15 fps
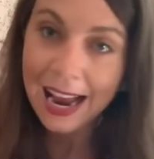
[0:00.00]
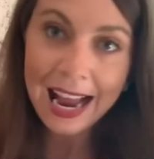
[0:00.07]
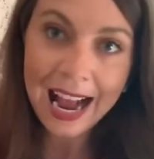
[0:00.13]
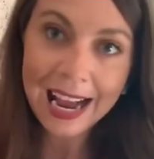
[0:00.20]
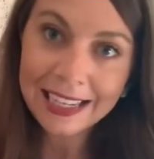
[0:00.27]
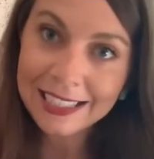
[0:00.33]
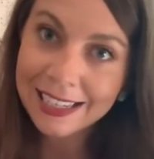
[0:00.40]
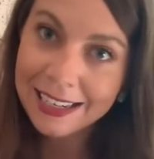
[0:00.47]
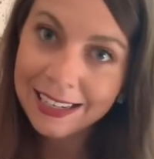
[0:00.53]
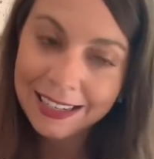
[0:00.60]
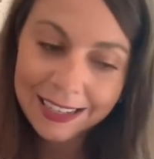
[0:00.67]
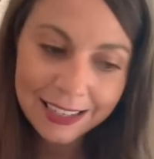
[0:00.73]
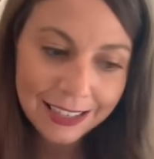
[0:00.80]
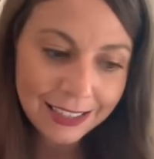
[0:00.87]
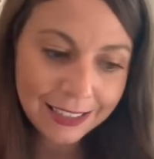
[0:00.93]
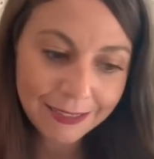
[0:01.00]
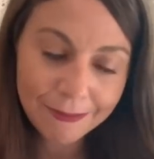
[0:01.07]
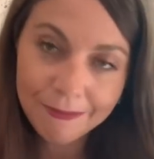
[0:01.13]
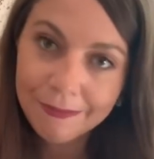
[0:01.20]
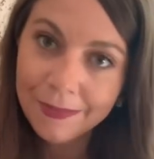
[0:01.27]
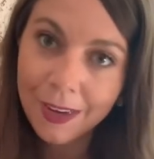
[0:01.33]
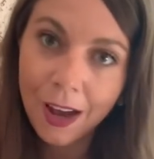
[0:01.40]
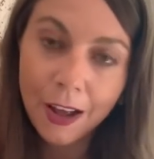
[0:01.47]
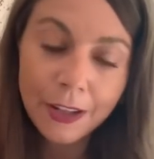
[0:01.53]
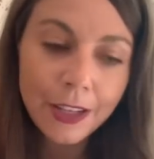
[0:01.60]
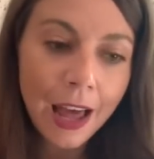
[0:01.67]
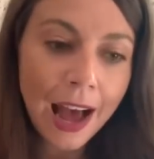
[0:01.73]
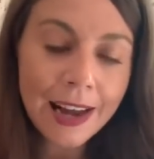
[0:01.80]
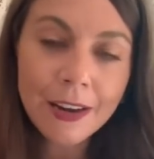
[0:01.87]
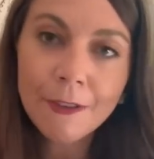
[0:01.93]
And a
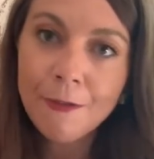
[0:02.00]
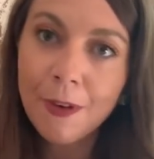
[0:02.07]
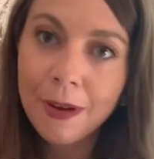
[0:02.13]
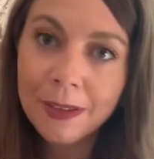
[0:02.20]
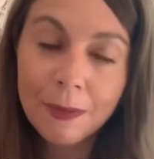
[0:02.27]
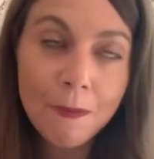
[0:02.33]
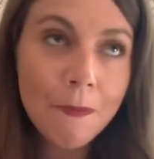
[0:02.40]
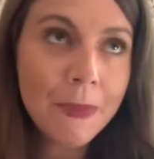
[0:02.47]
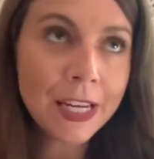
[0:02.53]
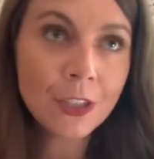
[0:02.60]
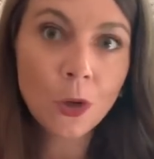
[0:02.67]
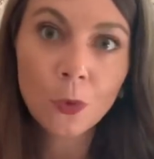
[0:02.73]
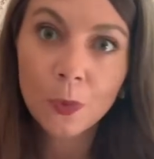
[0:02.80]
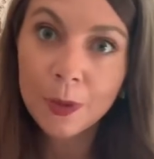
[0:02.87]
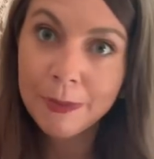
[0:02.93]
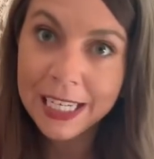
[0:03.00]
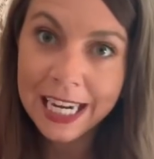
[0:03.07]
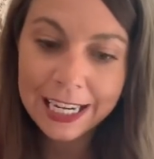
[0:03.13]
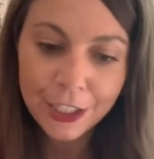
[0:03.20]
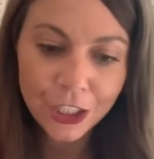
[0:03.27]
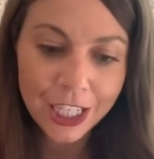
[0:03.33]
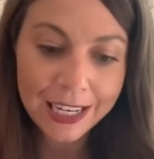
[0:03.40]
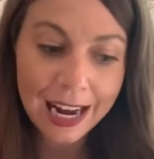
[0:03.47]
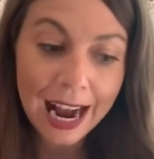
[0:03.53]
lot of mental rumination.